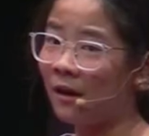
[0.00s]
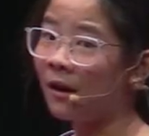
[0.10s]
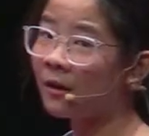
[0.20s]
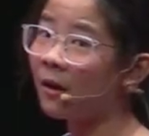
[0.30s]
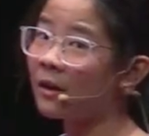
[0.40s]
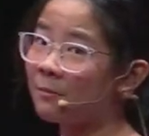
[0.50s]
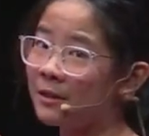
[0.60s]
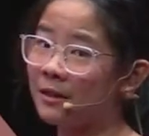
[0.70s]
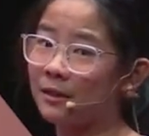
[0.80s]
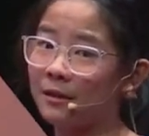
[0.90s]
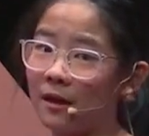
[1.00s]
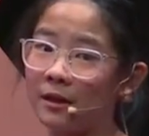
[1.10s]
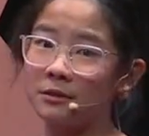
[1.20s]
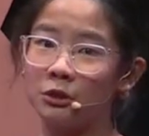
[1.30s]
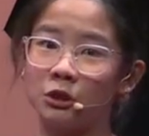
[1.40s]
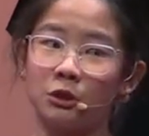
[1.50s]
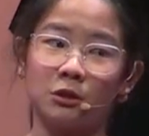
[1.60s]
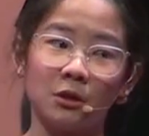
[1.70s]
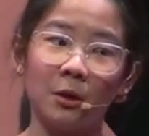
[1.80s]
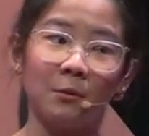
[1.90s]
Our argument got
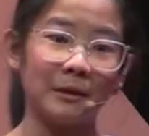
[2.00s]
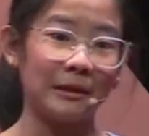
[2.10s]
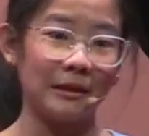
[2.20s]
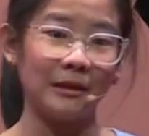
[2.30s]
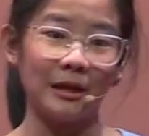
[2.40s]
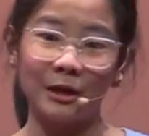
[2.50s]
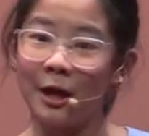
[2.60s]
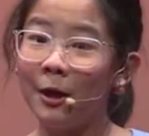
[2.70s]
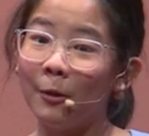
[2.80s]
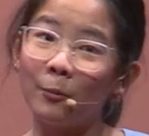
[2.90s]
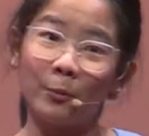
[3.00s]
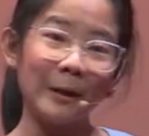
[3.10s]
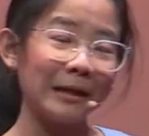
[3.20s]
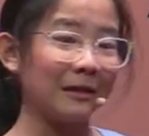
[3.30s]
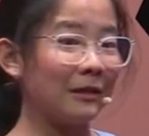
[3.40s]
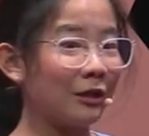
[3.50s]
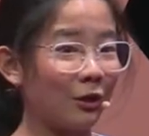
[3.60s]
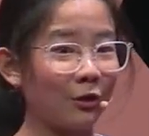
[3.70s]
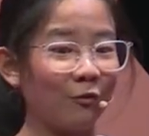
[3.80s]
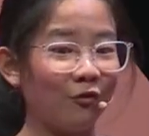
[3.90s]
so heated, we didn't
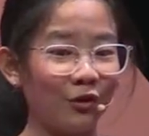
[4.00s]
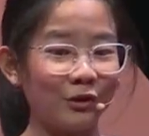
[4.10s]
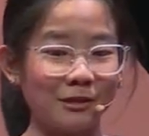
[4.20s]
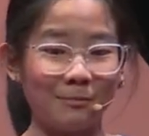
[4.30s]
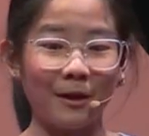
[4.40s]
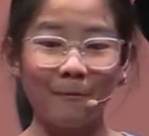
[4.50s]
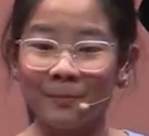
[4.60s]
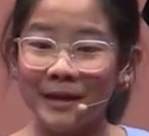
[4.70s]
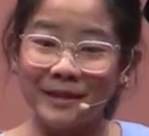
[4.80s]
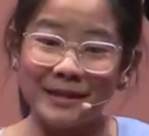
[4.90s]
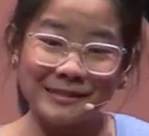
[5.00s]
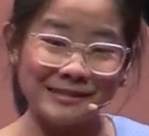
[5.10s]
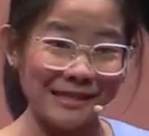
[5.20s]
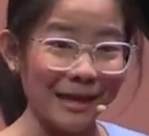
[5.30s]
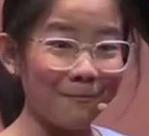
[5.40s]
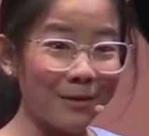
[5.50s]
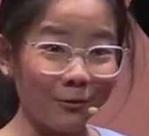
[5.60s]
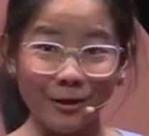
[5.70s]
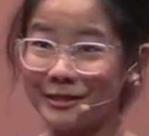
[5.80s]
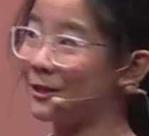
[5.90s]
hear the first bell. The second bell